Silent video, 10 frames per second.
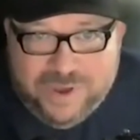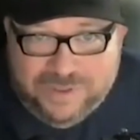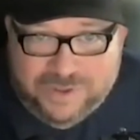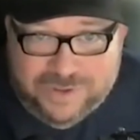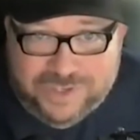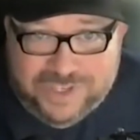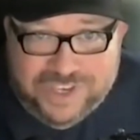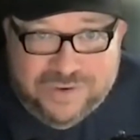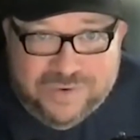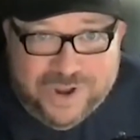You
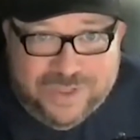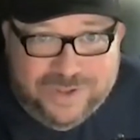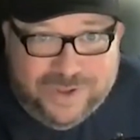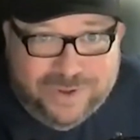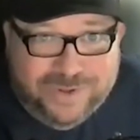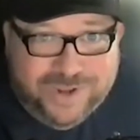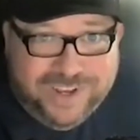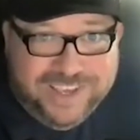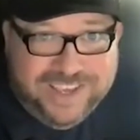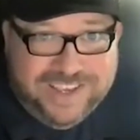see where the tow
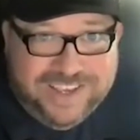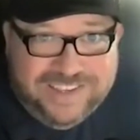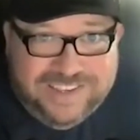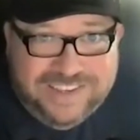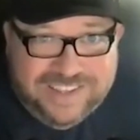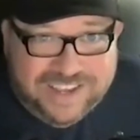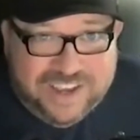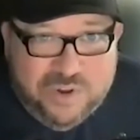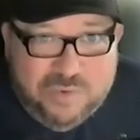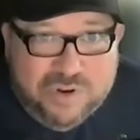truck is. It's like
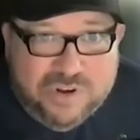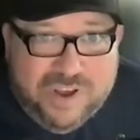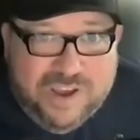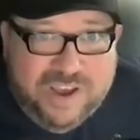an Uber.